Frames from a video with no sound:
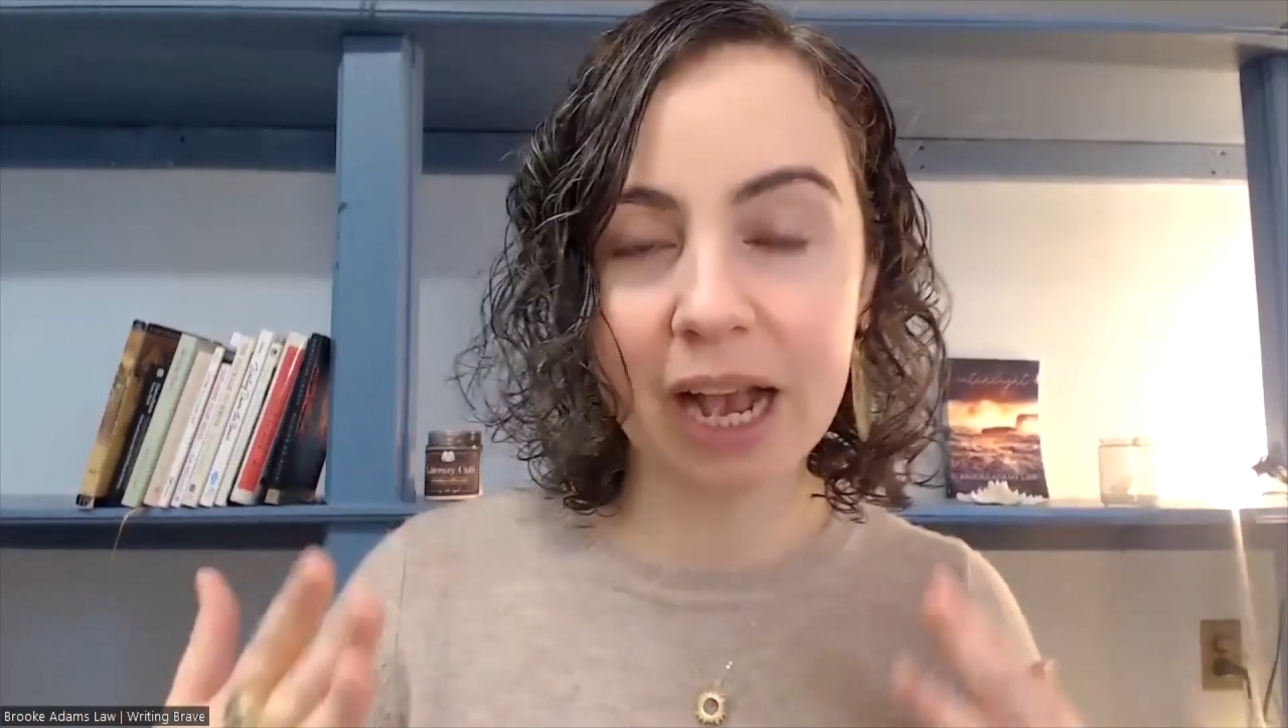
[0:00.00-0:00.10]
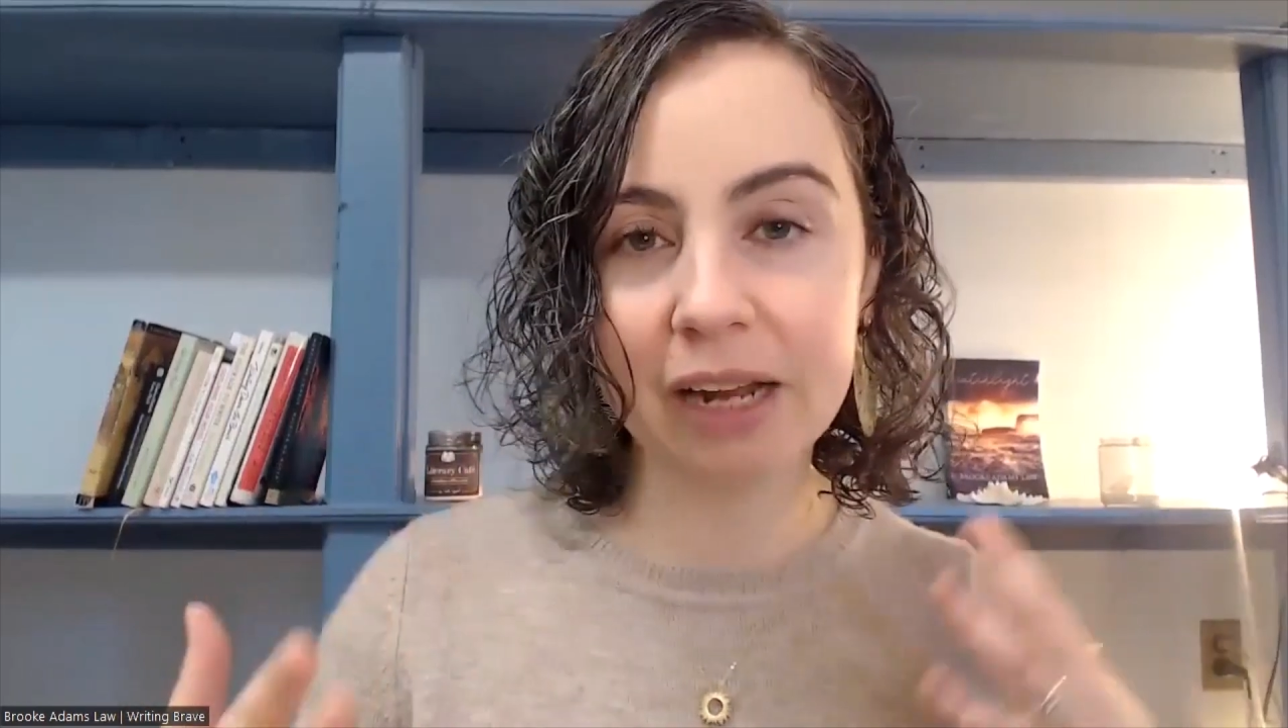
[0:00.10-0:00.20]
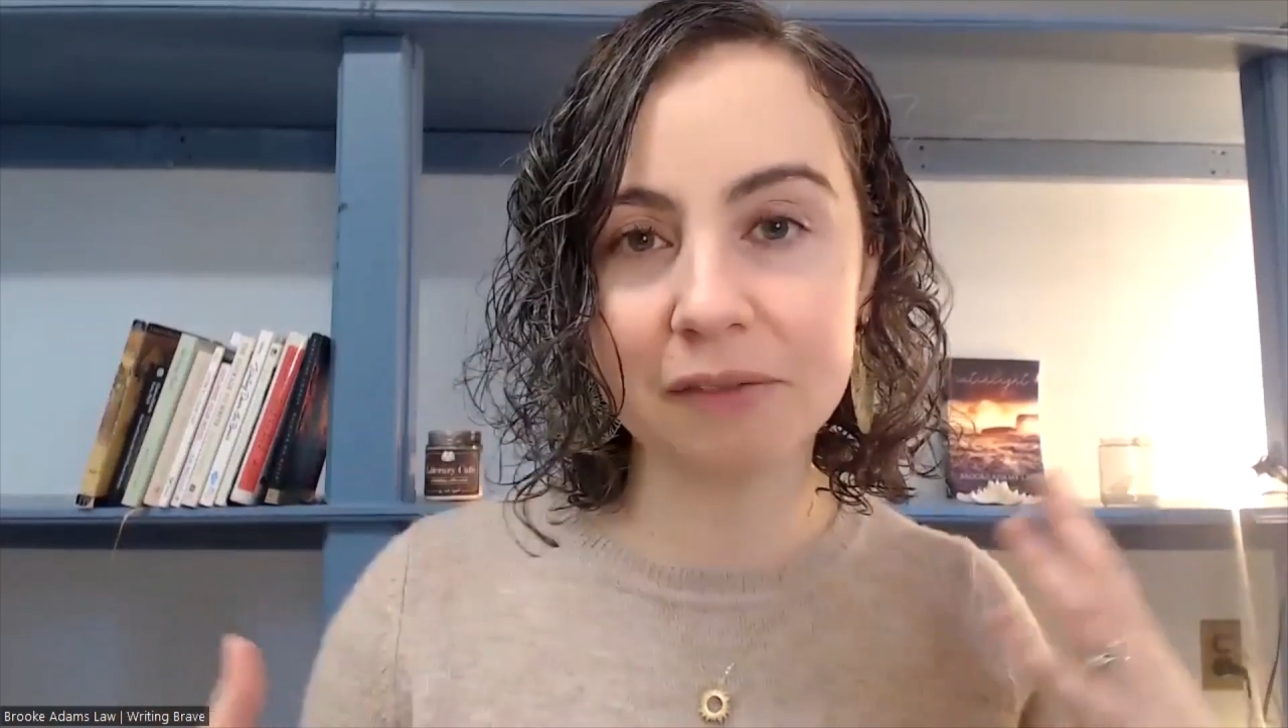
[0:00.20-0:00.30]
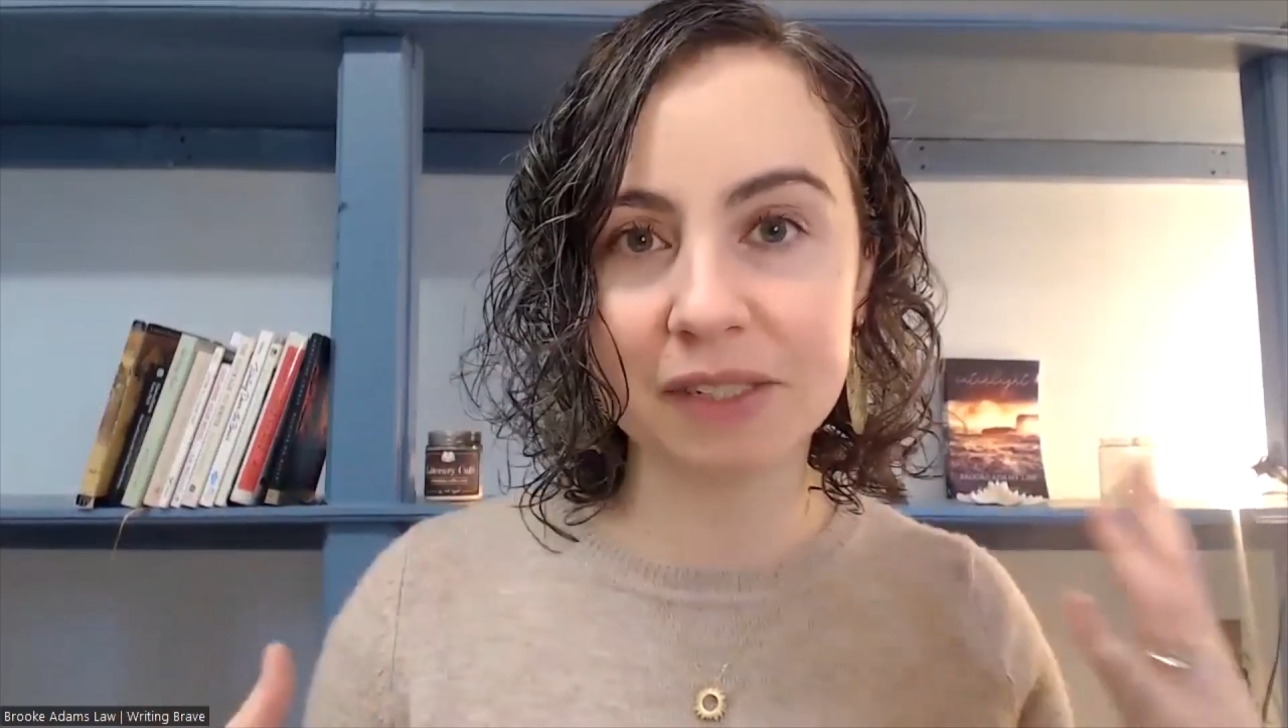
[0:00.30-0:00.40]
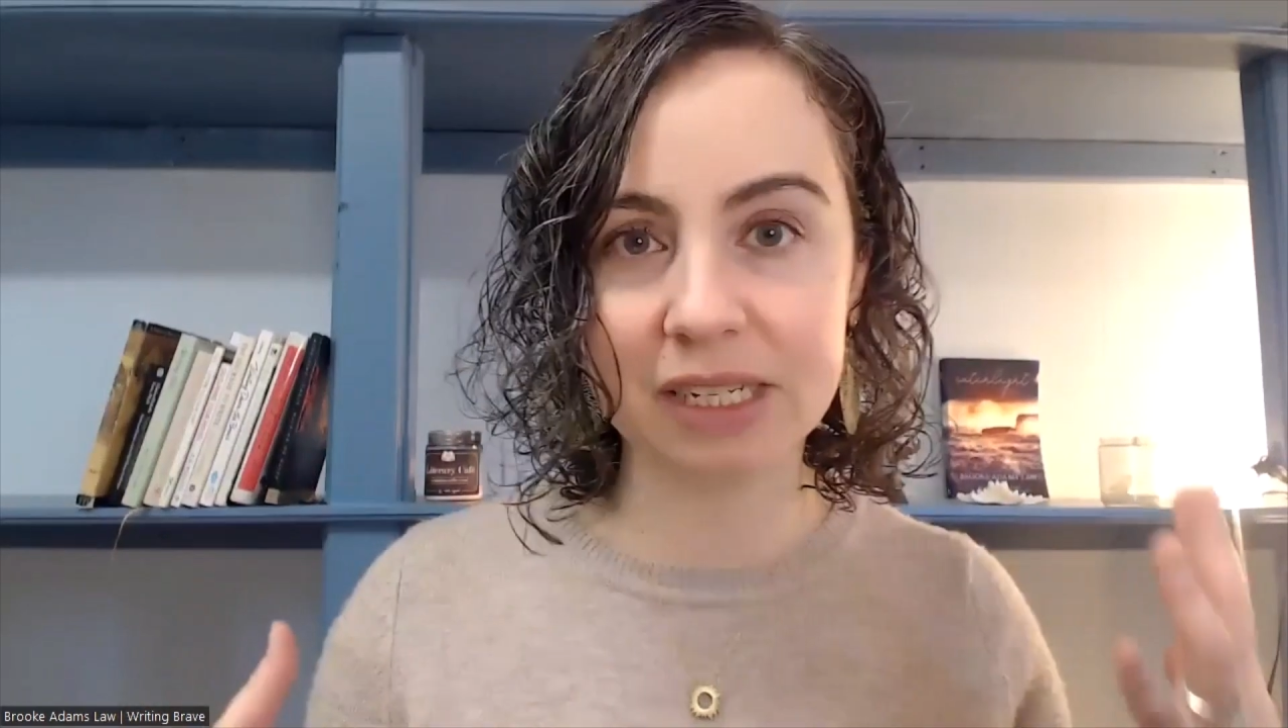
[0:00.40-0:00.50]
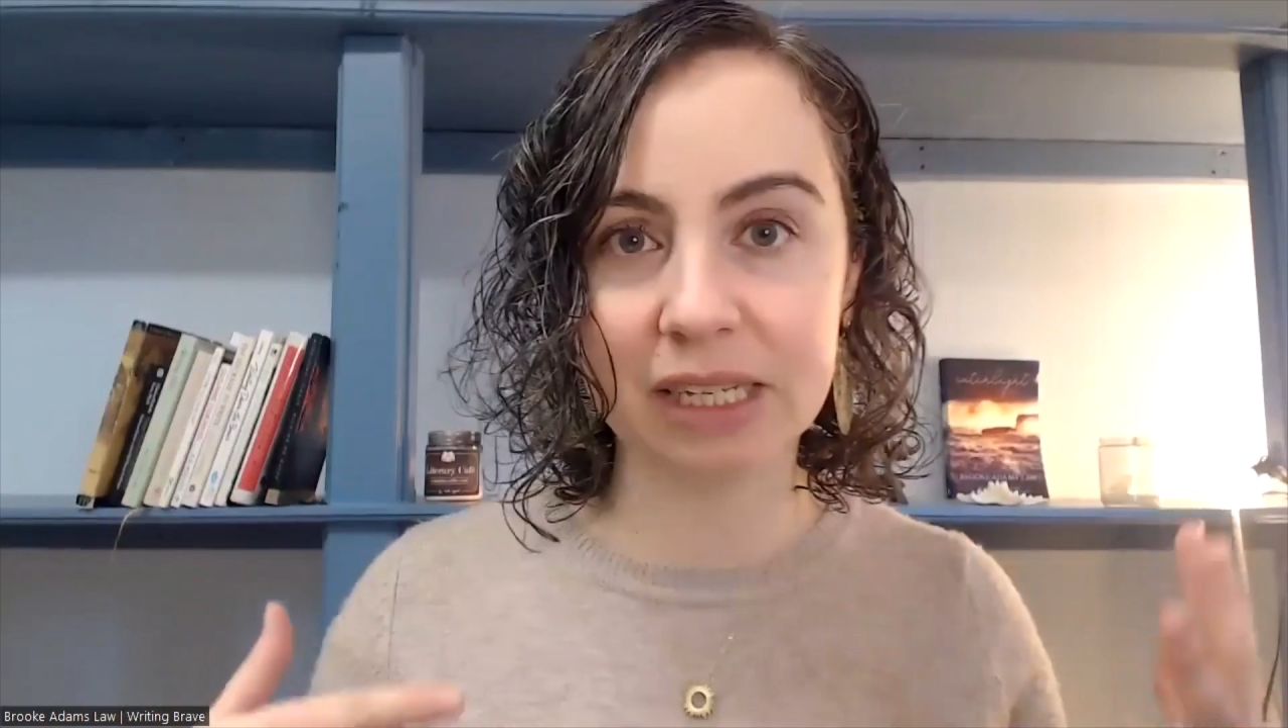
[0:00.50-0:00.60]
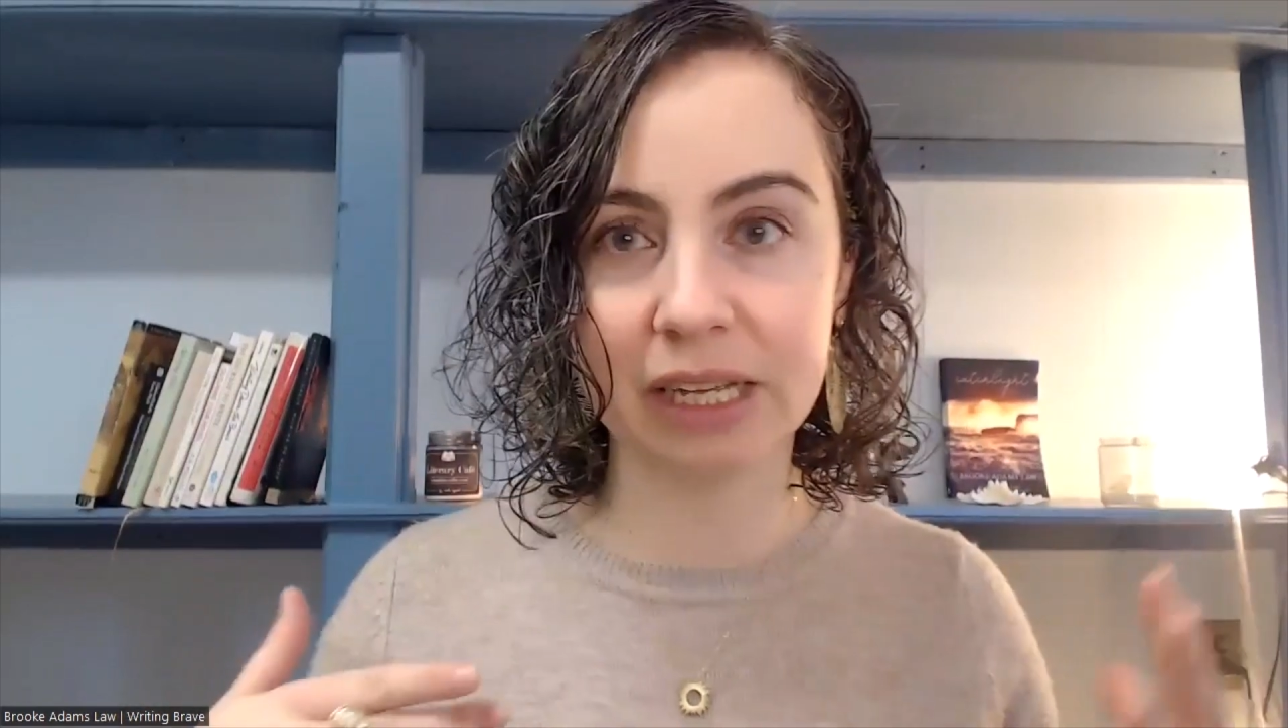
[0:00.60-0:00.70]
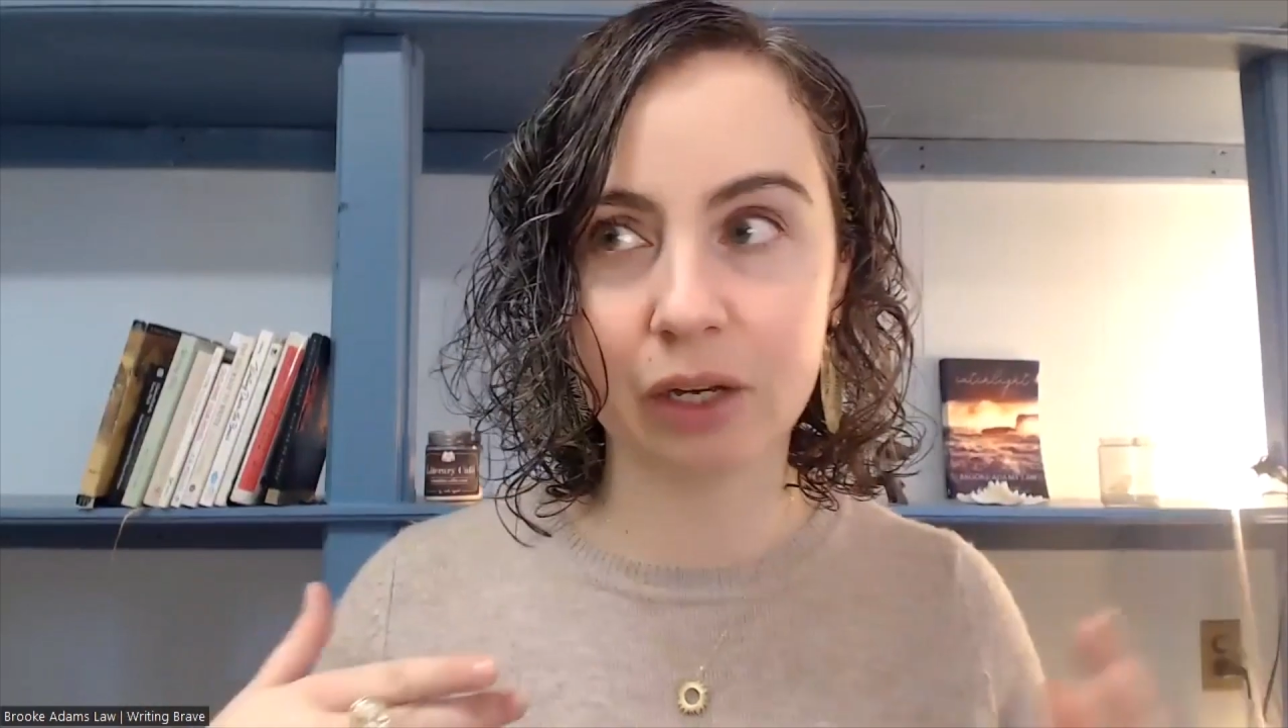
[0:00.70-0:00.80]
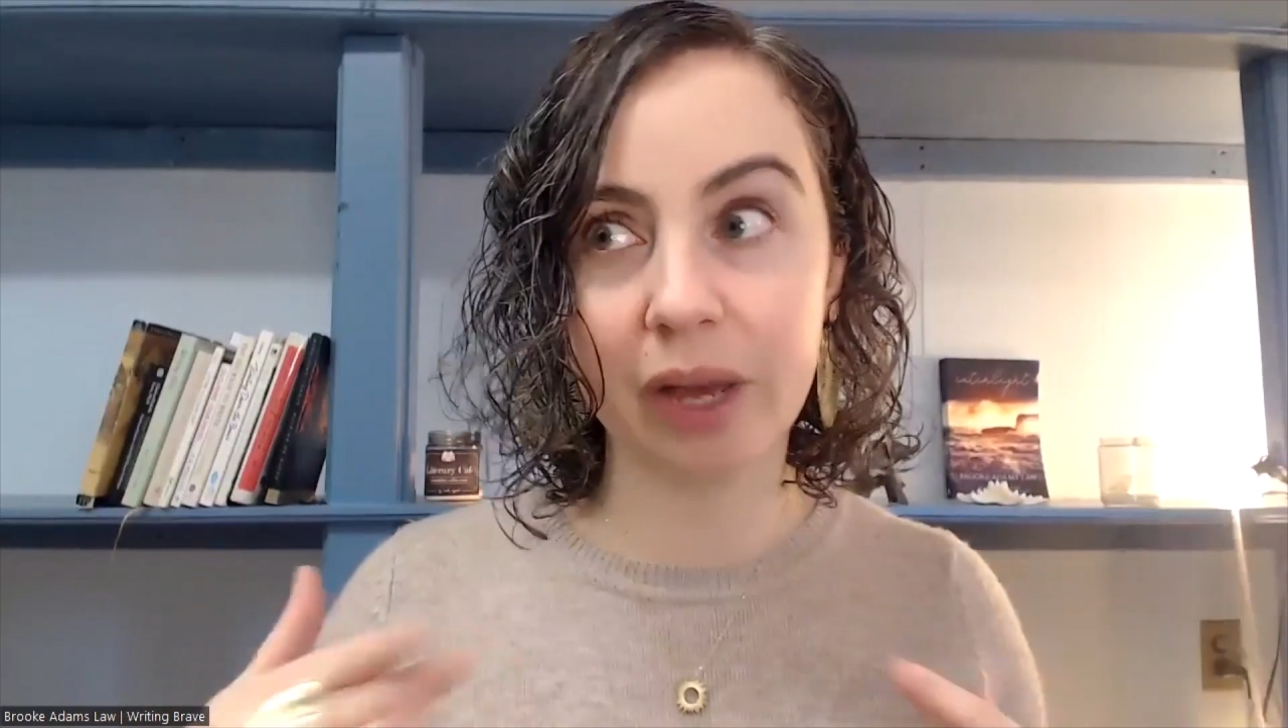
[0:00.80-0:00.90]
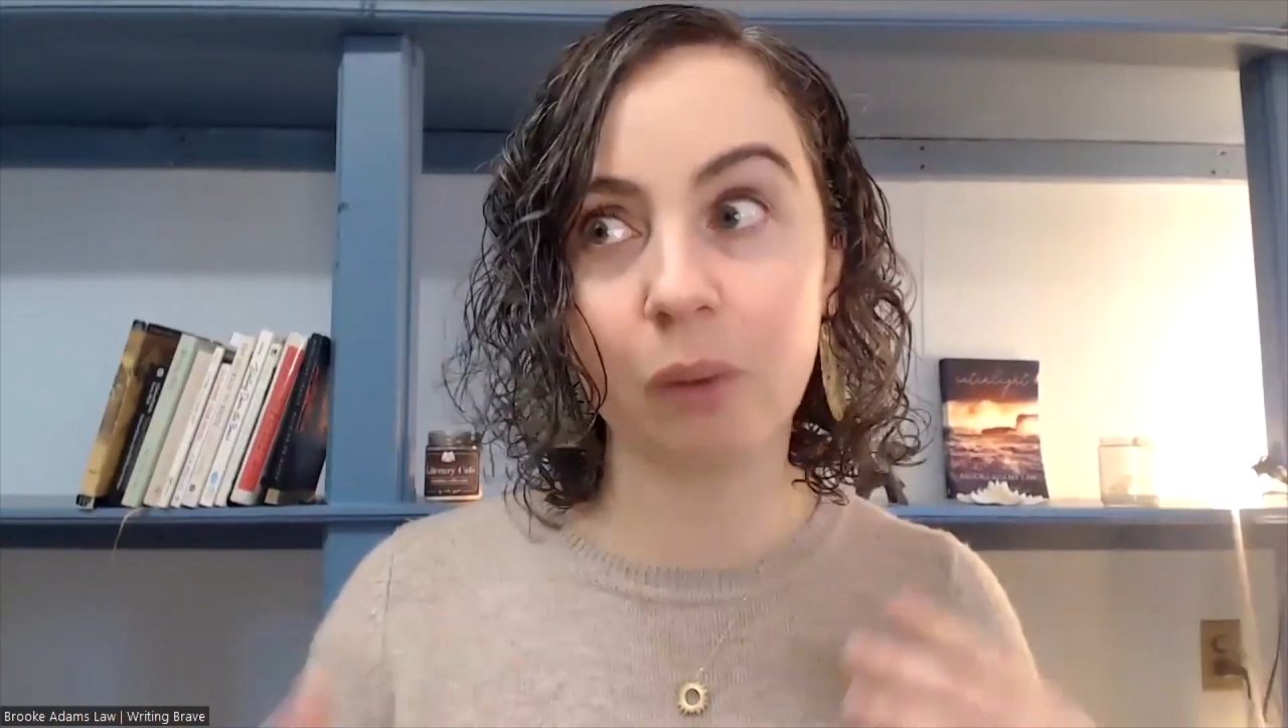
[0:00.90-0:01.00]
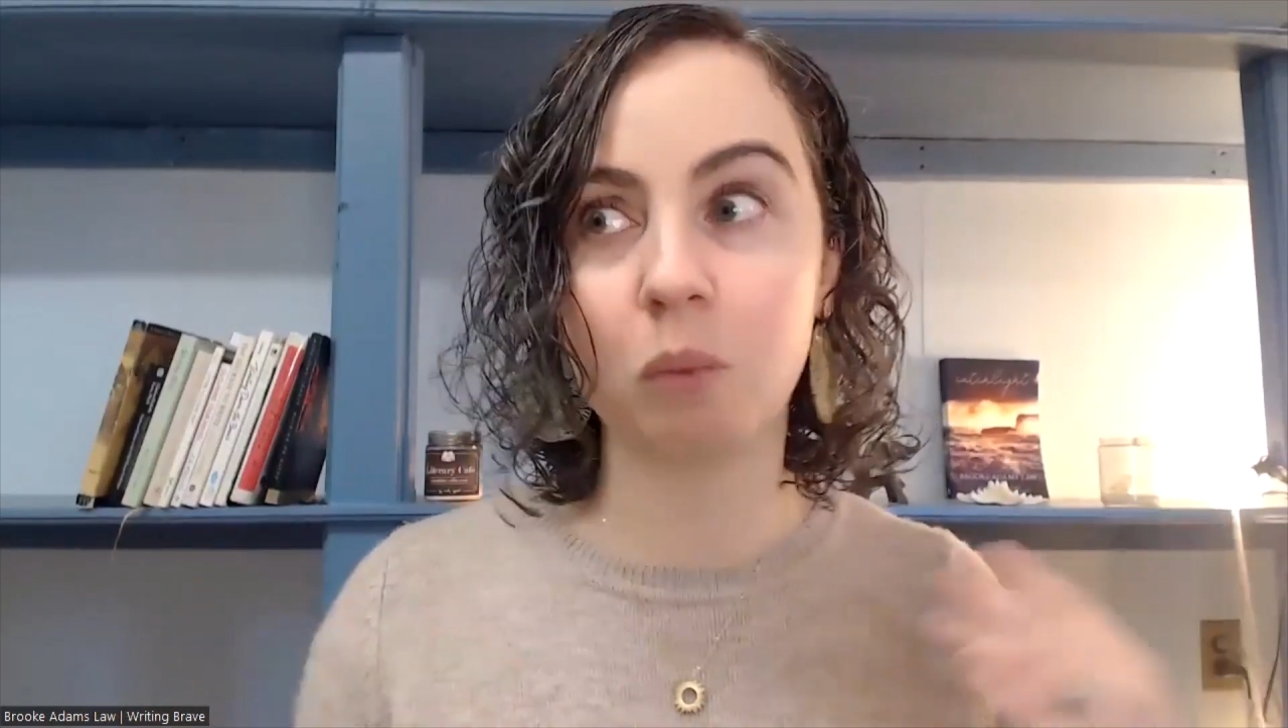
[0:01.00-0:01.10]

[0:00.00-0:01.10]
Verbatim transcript: kind of see okay,